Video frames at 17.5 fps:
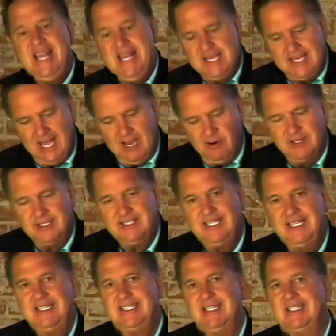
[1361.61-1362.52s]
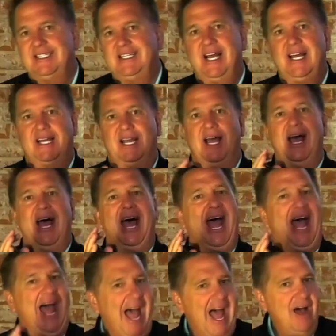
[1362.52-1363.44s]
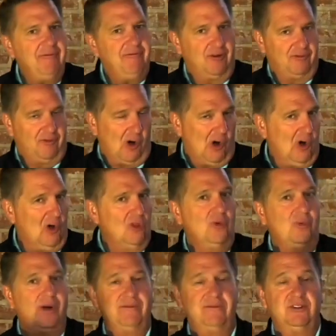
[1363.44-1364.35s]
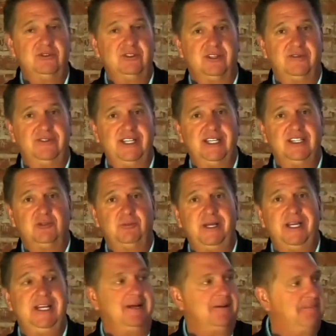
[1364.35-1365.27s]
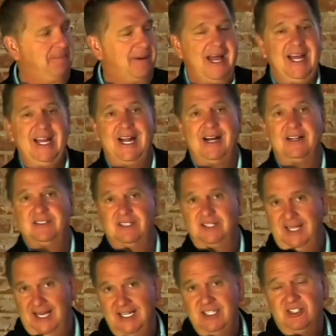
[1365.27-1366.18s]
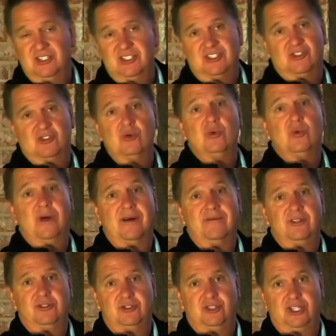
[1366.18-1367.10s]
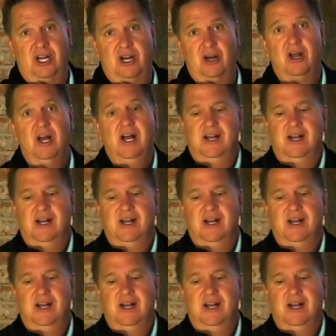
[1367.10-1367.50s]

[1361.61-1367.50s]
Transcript: guaranteed to take half of all the revenues of EXP and pay it out to the agents through revenue share.